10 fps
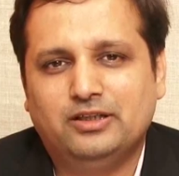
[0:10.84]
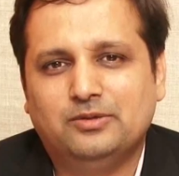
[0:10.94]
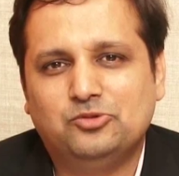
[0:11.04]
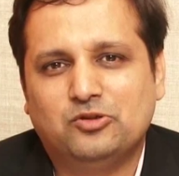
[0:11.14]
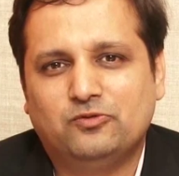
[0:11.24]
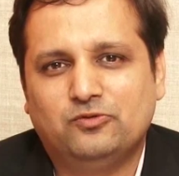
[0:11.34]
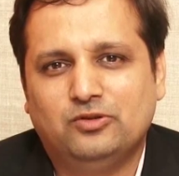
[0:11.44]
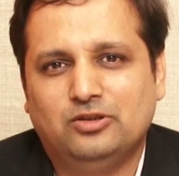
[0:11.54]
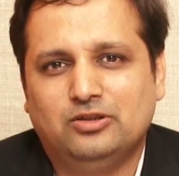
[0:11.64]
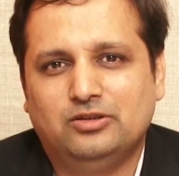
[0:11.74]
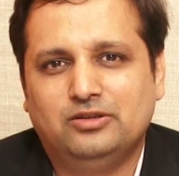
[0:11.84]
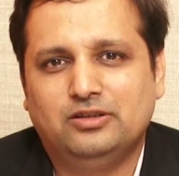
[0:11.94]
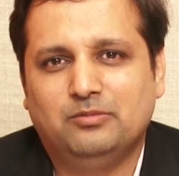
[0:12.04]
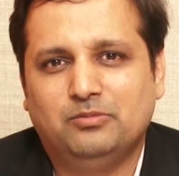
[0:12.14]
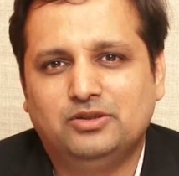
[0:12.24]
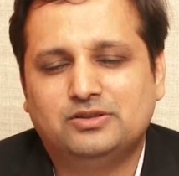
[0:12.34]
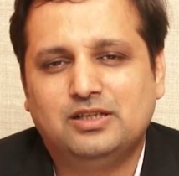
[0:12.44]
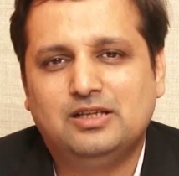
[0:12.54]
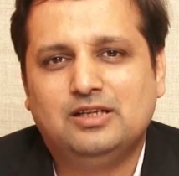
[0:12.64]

in terms of uh, the numbers.